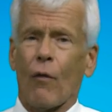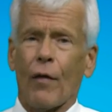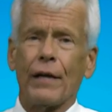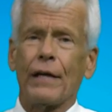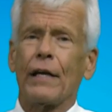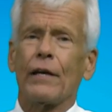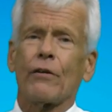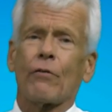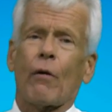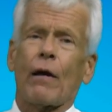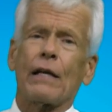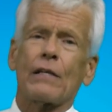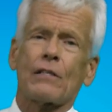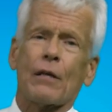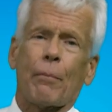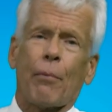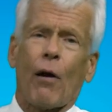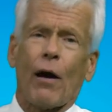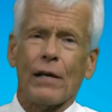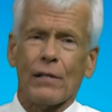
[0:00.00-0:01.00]
They need to raise the
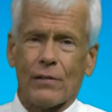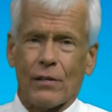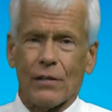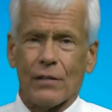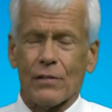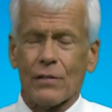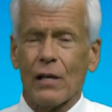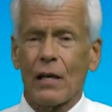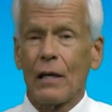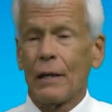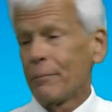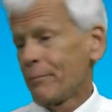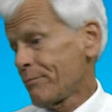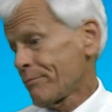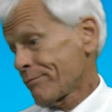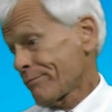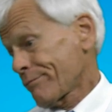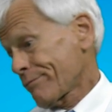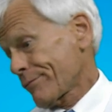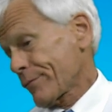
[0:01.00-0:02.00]
prices.
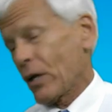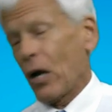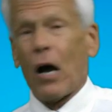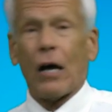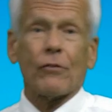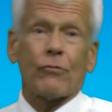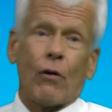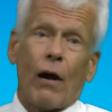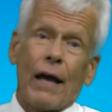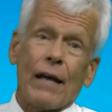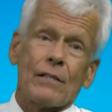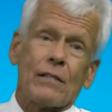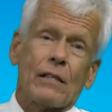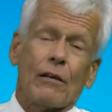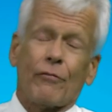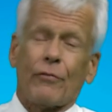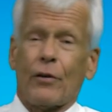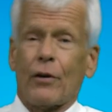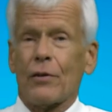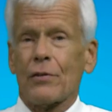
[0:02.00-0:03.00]
Contrast,
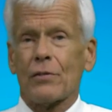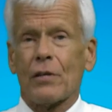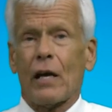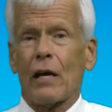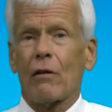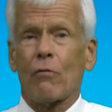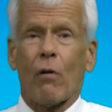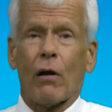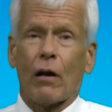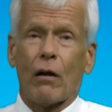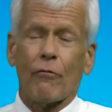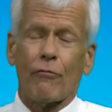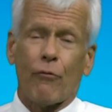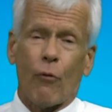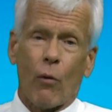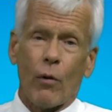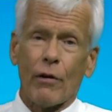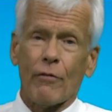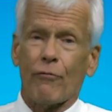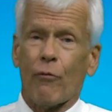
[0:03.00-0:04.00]
if they're, say, running
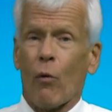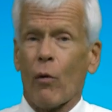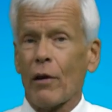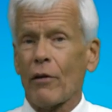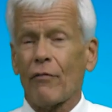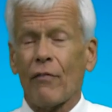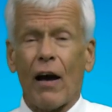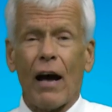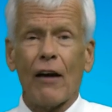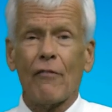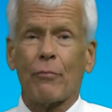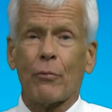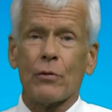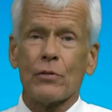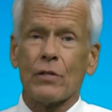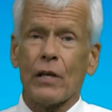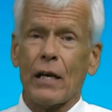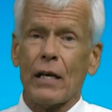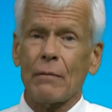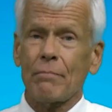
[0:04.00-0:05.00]
40,
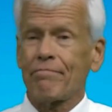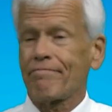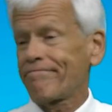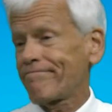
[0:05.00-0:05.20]
45%,